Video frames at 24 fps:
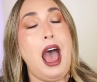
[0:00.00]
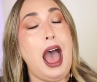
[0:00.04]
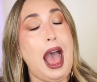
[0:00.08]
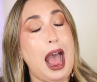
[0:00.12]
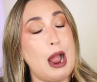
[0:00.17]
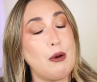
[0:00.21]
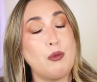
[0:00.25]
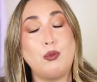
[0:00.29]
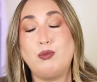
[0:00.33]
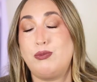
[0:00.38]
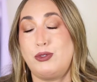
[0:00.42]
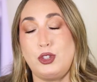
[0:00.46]

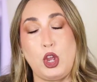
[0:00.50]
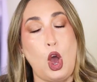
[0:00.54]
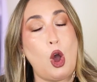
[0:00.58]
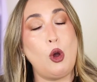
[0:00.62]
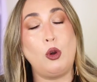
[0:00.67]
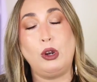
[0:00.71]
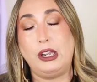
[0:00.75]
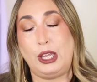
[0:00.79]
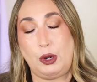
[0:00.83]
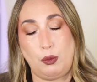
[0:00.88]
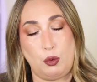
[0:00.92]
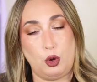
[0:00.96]
I
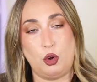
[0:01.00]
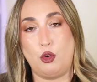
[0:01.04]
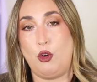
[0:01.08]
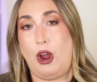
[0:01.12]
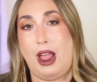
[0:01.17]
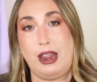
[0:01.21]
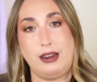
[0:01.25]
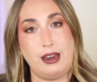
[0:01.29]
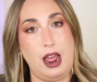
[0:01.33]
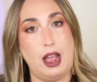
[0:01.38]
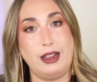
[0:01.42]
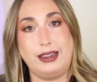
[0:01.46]
totally
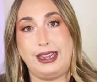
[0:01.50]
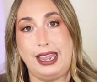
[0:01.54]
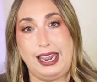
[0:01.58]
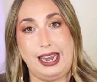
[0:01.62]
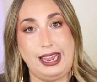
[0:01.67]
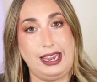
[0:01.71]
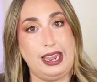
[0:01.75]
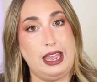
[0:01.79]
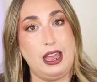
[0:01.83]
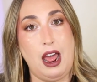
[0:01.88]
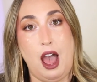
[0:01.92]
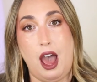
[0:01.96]
regret not
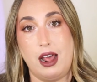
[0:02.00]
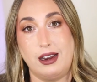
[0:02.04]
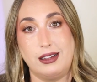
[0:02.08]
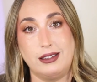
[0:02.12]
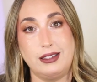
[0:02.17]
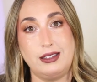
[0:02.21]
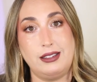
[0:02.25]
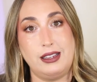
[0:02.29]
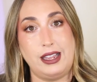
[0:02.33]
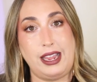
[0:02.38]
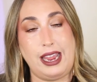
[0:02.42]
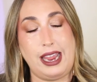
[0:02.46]
getting it,
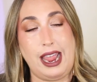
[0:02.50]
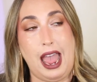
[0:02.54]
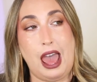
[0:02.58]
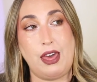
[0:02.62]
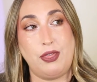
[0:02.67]
honestly.